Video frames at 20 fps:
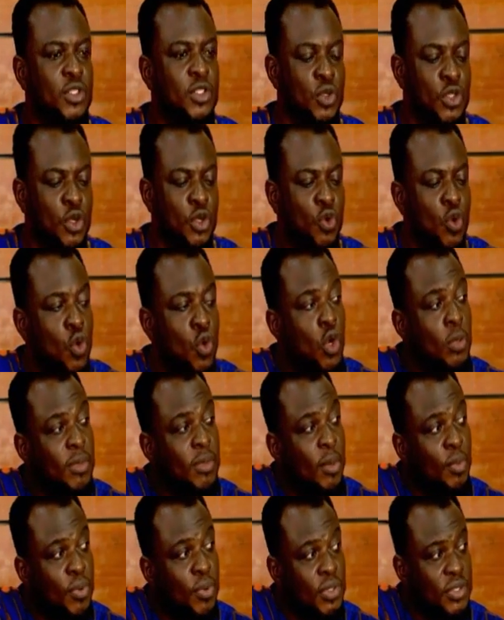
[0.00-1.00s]
So the
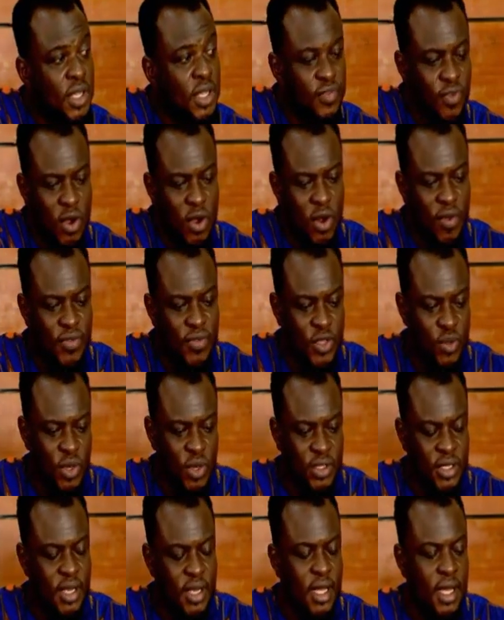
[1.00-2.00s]
recruitment process, for all of this
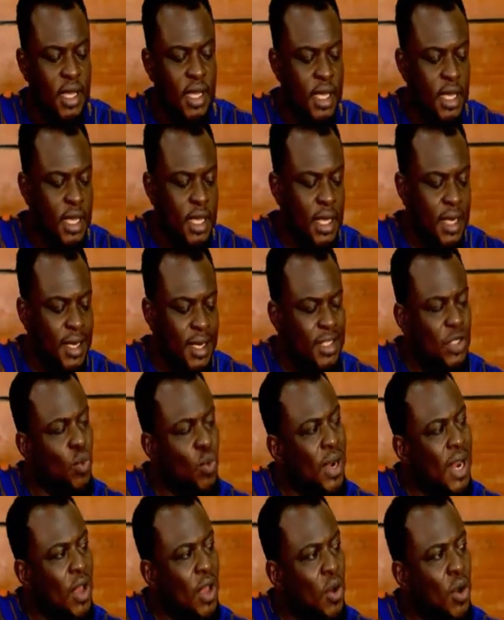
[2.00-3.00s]
we're saying now, that's
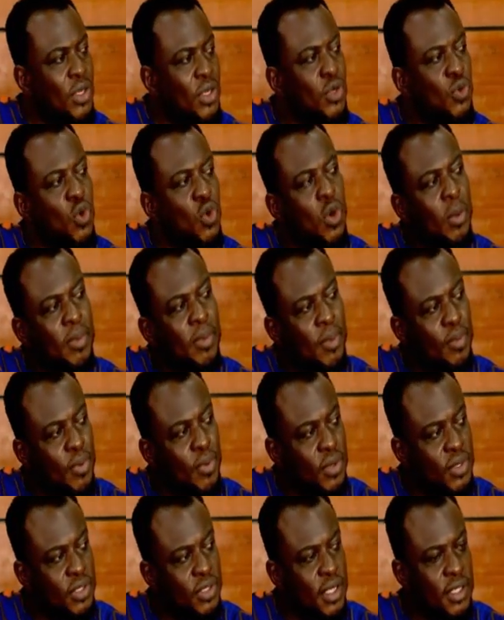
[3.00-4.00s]
what I call the recruitment
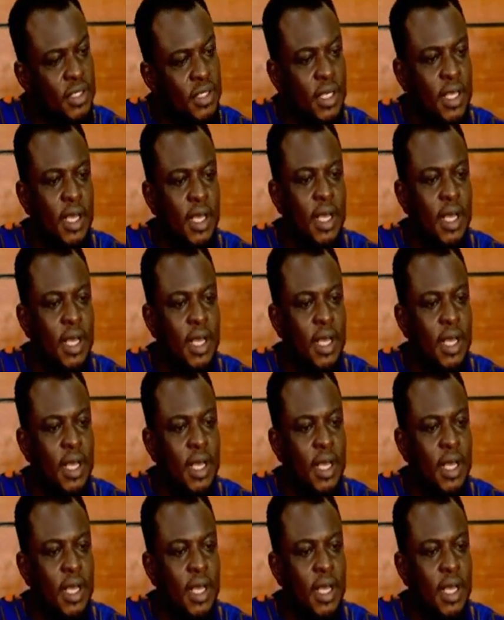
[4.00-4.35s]
process.